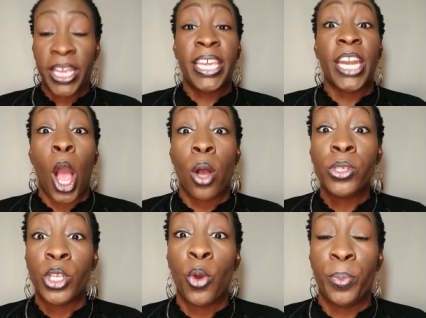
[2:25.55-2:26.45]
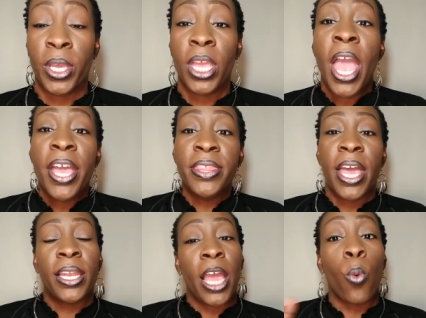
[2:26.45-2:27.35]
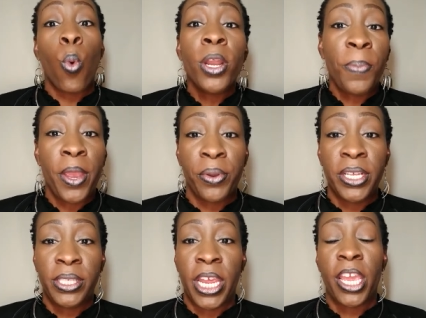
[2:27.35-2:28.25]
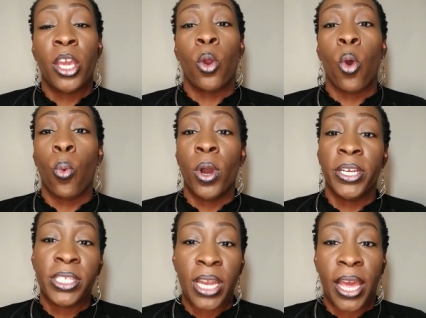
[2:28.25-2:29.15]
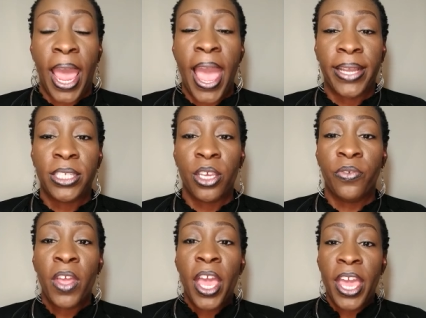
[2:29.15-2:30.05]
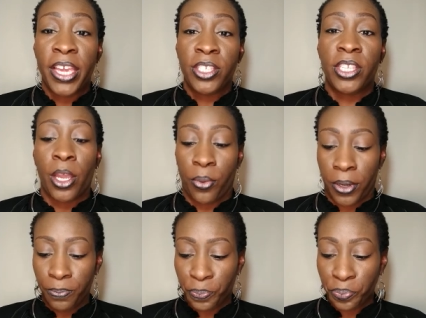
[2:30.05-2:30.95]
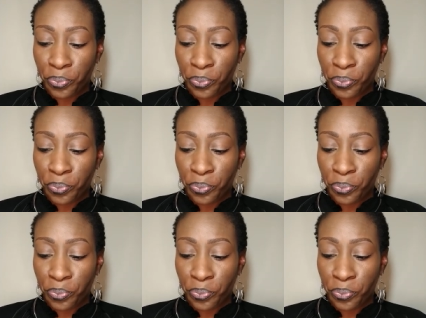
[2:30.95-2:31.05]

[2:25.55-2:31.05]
it can also be that like one parent is dead or one is not active etc